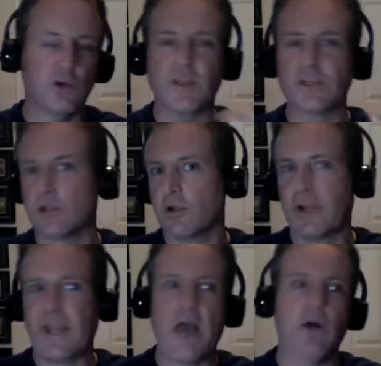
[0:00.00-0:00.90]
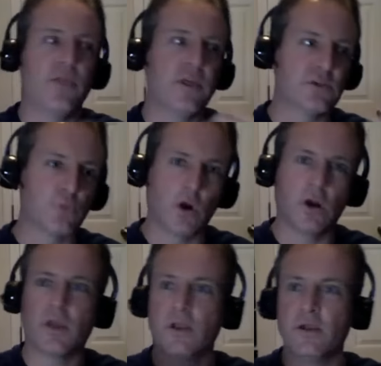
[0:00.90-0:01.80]
to learning how things
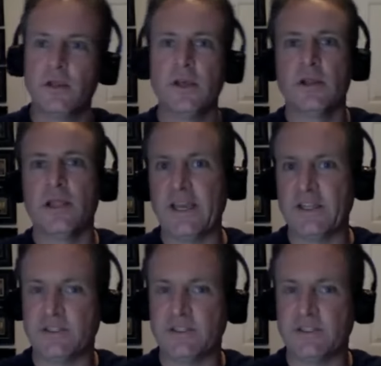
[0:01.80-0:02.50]
work and light